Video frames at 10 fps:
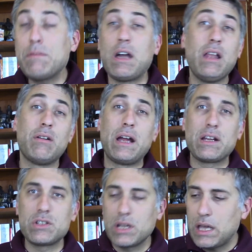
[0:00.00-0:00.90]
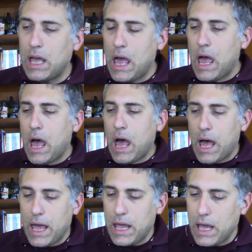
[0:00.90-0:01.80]
color actually.
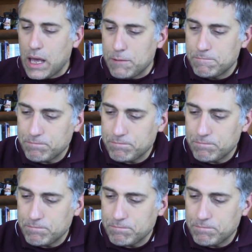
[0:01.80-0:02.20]
I uh,